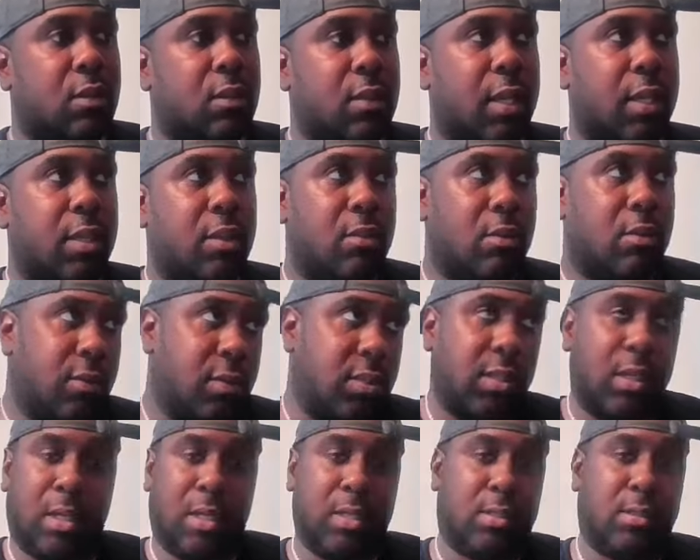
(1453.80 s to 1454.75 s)
like
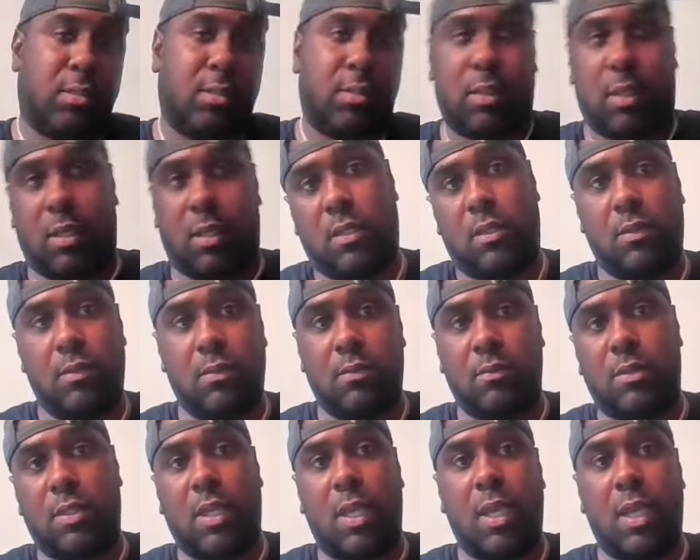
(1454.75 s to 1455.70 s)
it's a
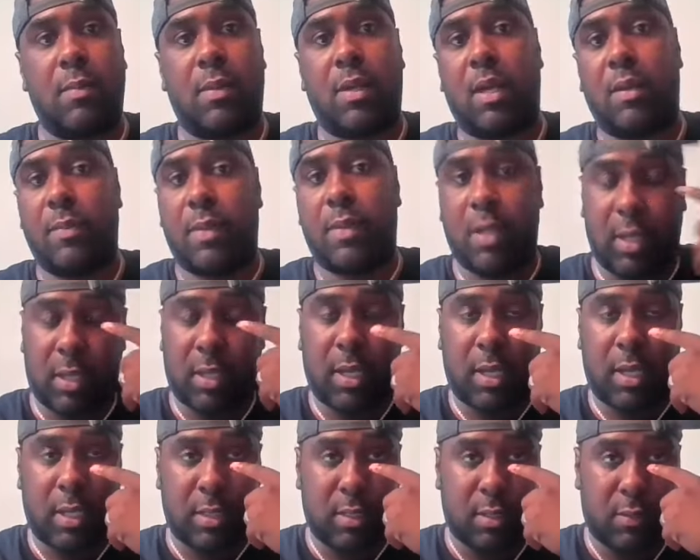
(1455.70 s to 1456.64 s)
new team coming in
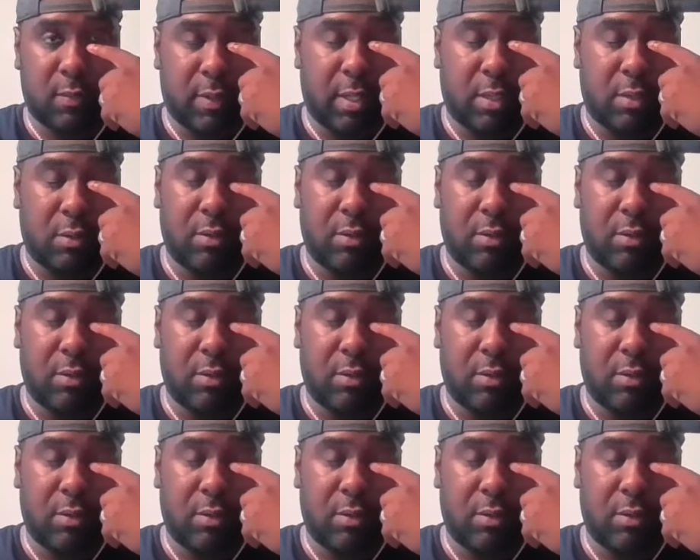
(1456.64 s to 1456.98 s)
kind of right.